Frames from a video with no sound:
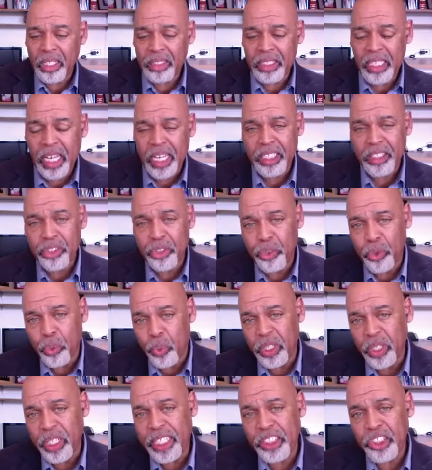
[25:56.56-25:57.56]
tied to the
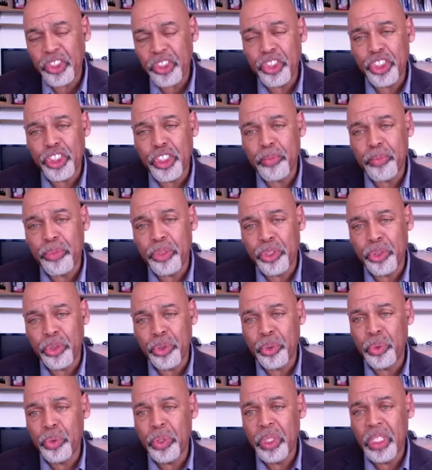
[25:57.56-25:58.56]
relationship
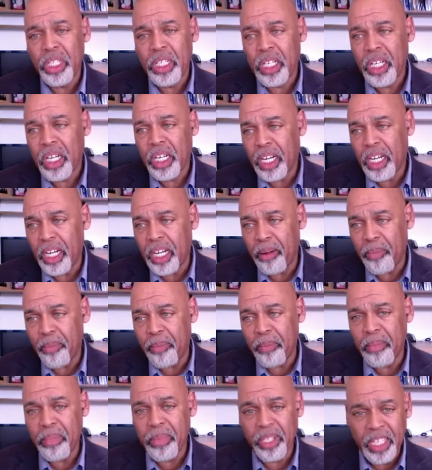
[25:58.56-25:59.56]
to
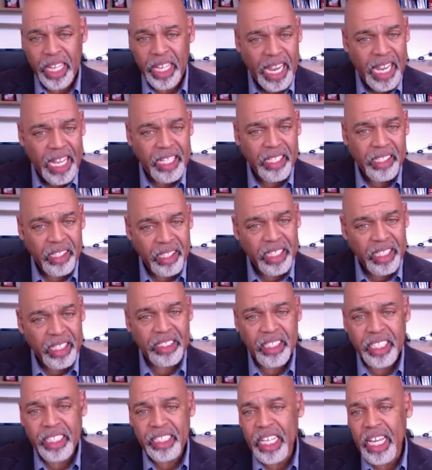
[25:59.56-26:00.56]
land and
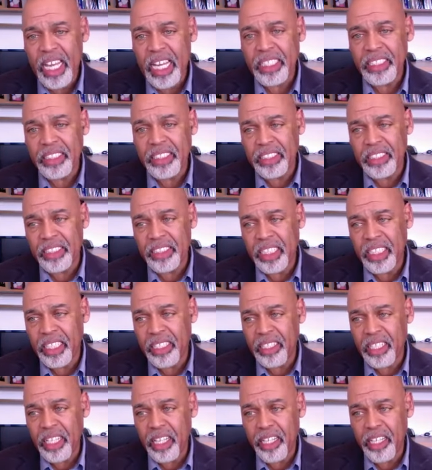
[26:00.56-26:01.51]
things like that, and